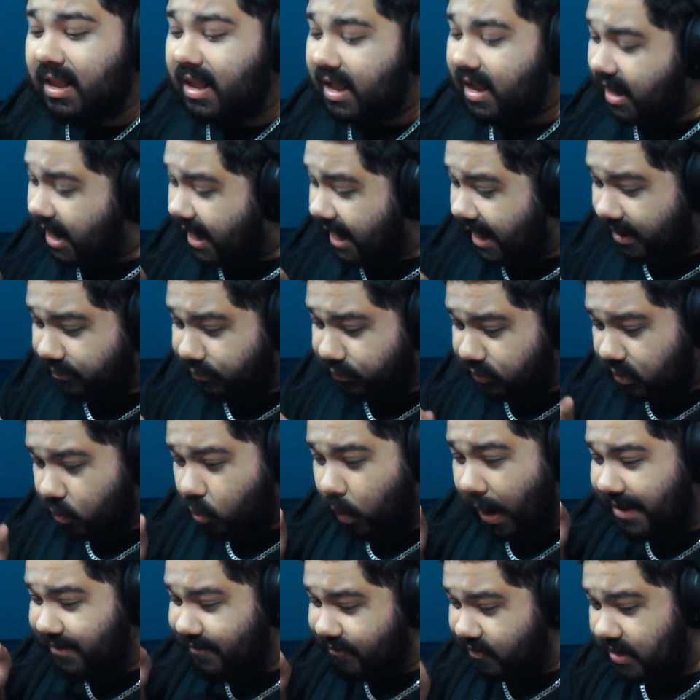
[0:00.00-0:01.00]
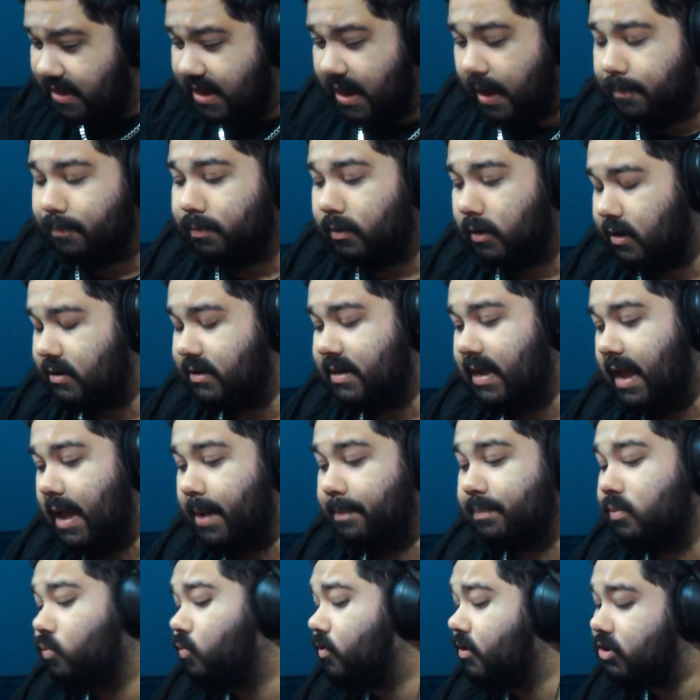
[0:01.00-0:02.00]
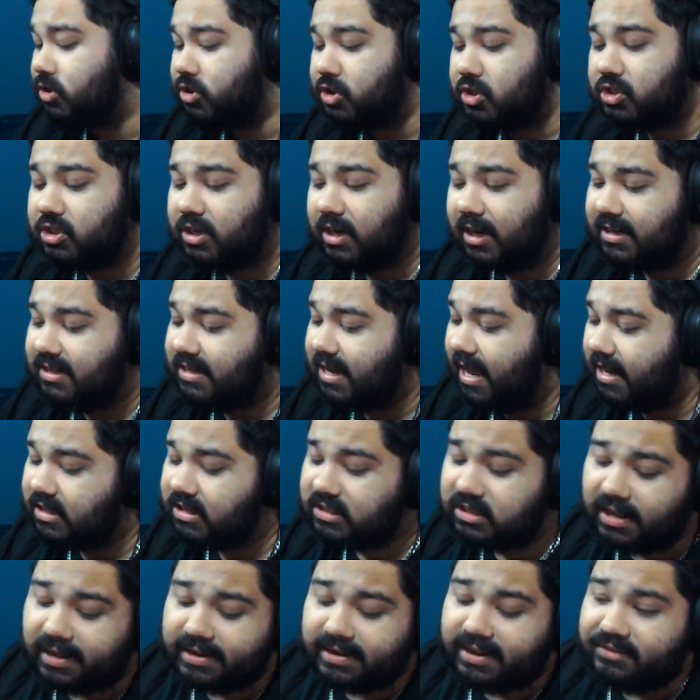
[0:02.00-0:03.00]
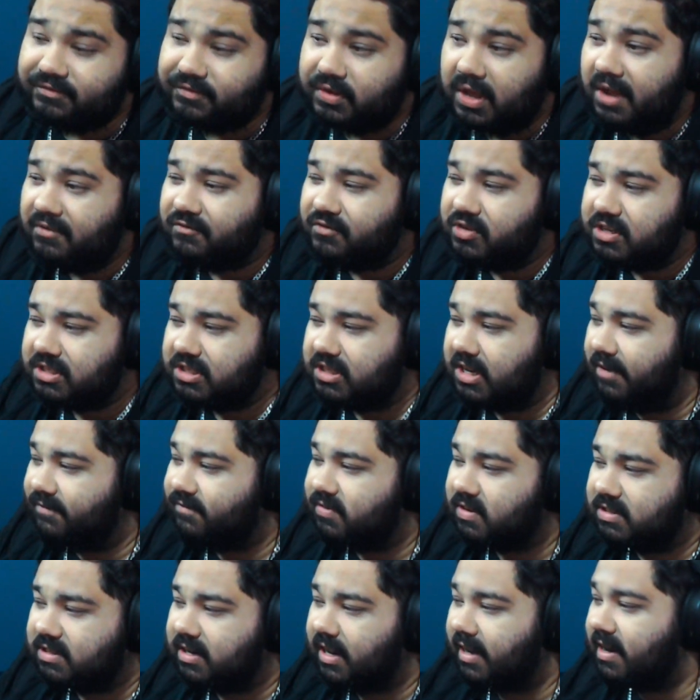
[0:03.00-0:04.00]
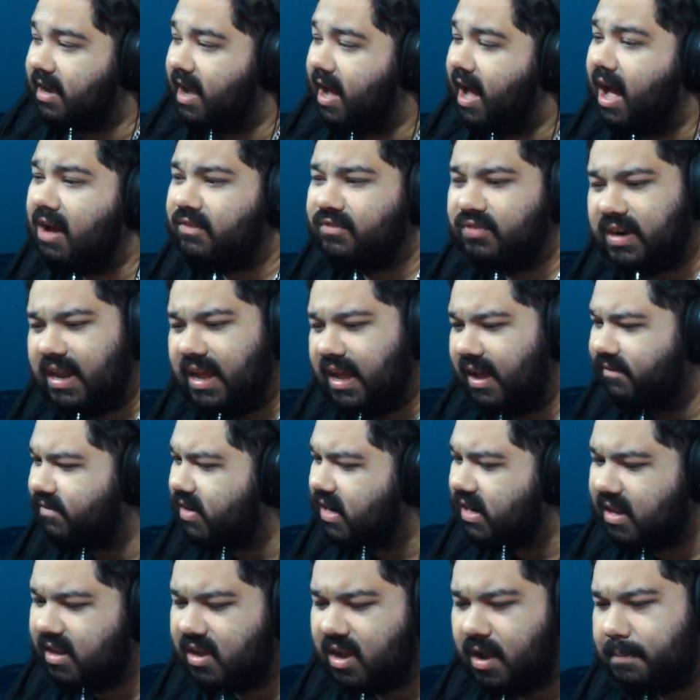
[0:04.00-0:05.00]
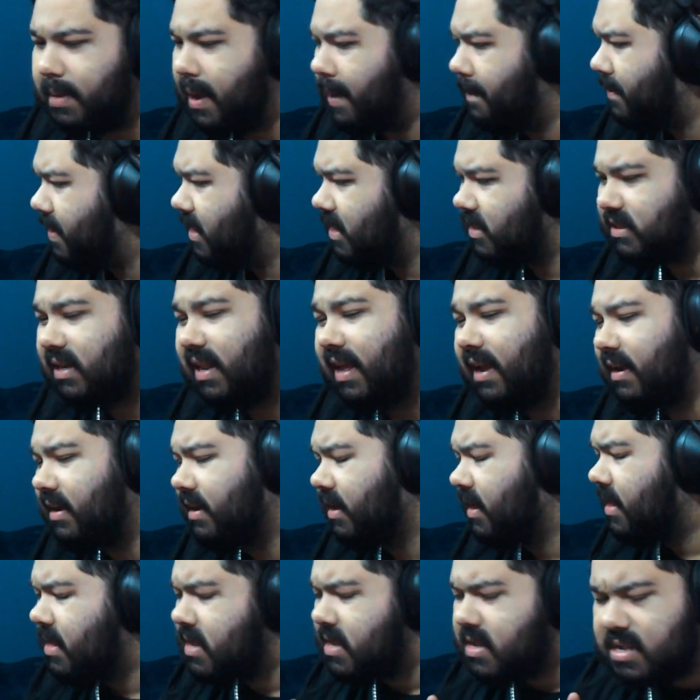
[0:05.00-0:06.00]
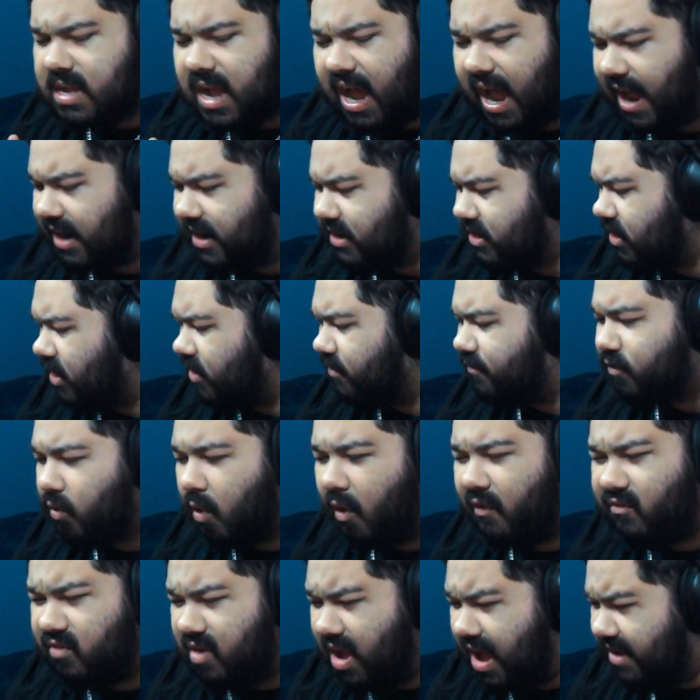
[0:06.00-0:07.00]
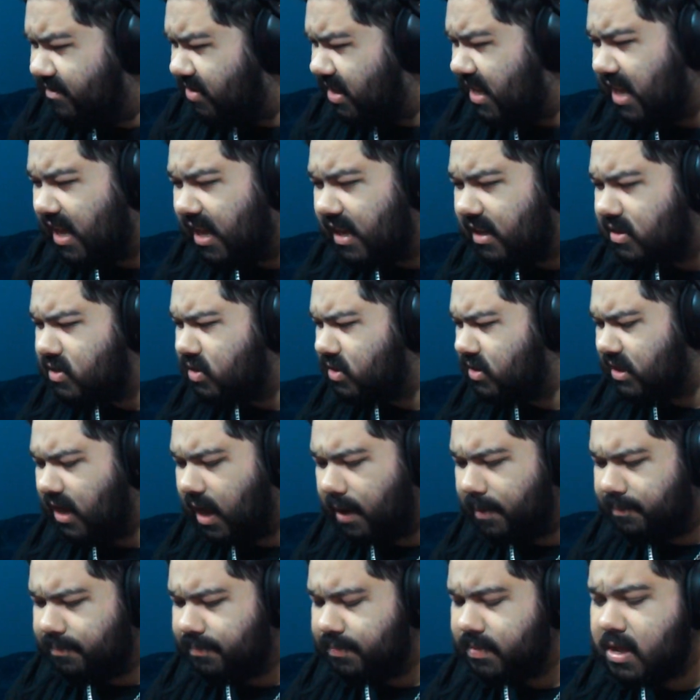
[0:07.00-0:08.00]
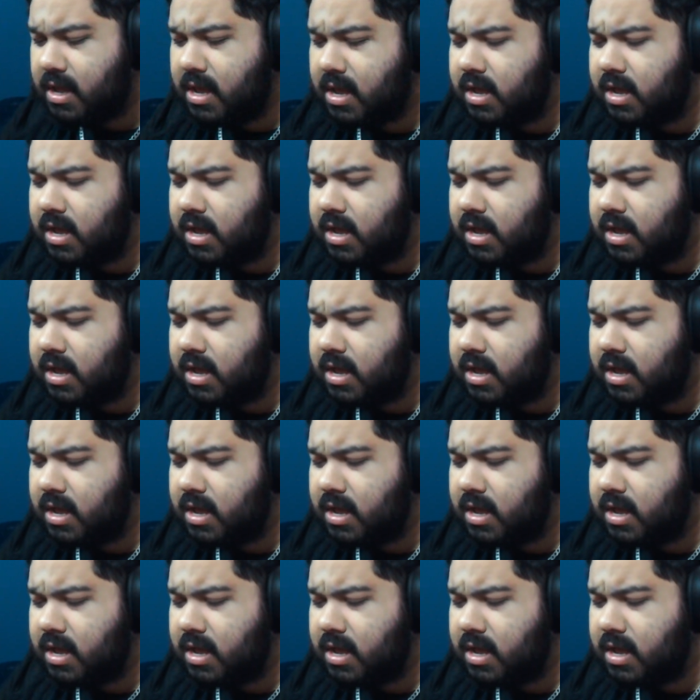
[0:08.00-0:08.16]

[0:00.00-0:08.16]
I have to wait for the upload to happen, which usually takes, like, if it's like a half an hour video, maybe it's like, I don't know, 4 or 5 gigs or something.